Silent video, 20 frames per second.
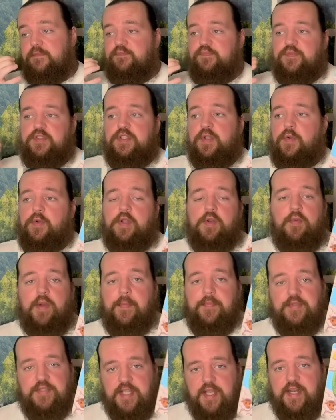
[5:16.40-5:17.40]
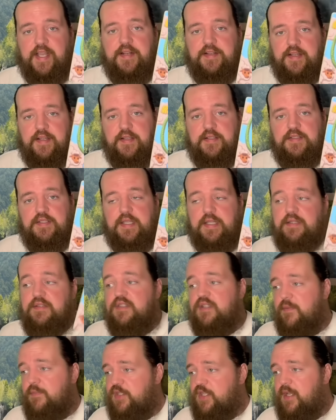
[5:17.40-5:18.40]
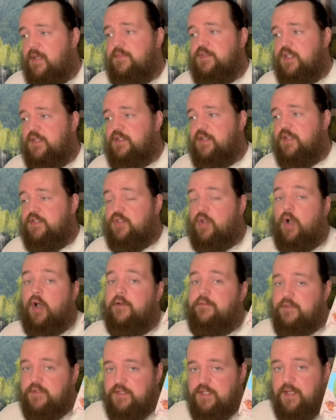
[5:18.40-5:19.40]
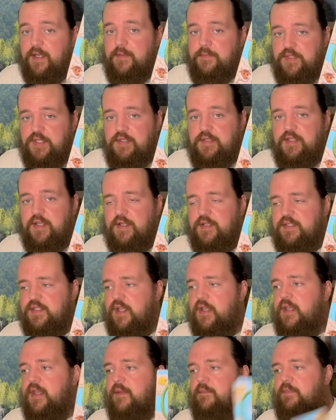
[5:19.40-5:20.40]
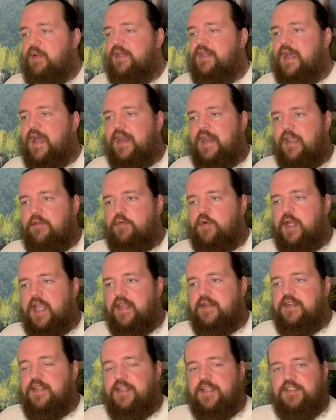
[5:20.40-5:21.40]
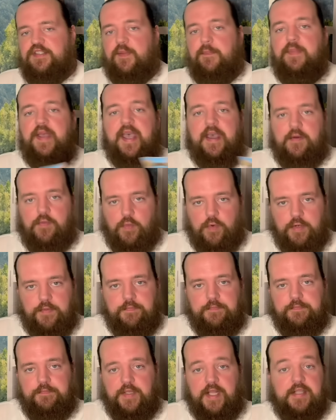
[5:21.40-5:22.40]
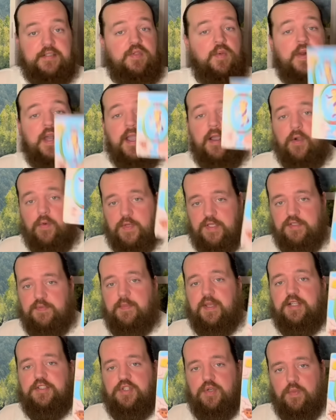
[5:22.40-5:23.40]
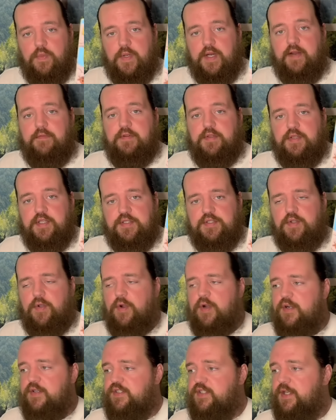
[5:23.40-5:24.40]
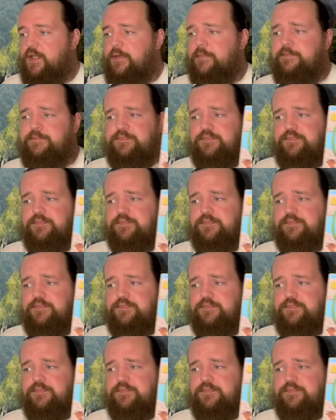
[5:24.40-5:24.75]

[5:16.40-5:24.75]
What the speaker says: so it could represent endings, and sometimes it does, oftentimes it does, but not every ending is a bad one. That's what I always mention whenever this card is here.